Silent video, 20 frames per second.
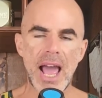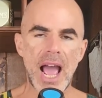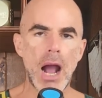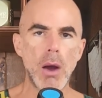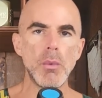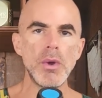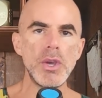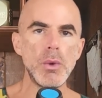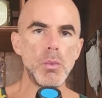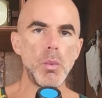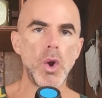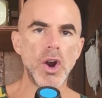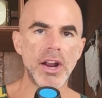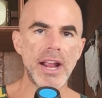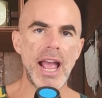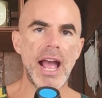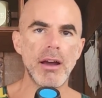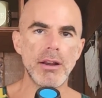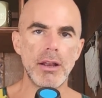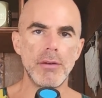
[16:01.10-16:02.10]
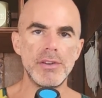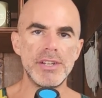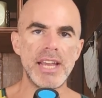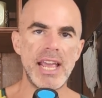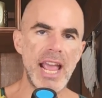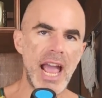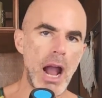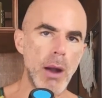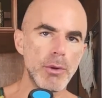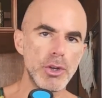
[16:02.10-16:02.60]
how we work out every
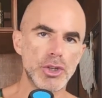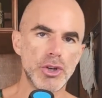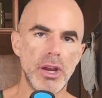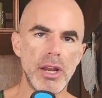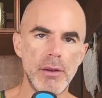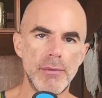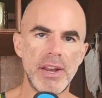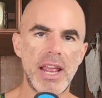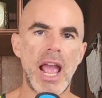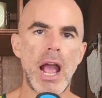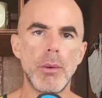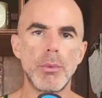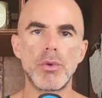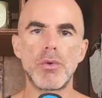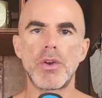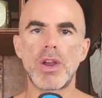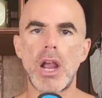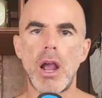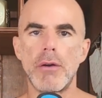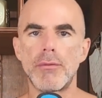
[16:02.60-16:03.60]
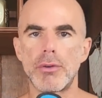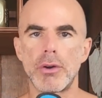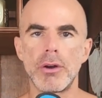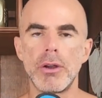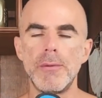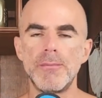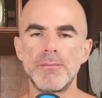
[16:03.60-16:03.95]
day, how we train every day, how we recover.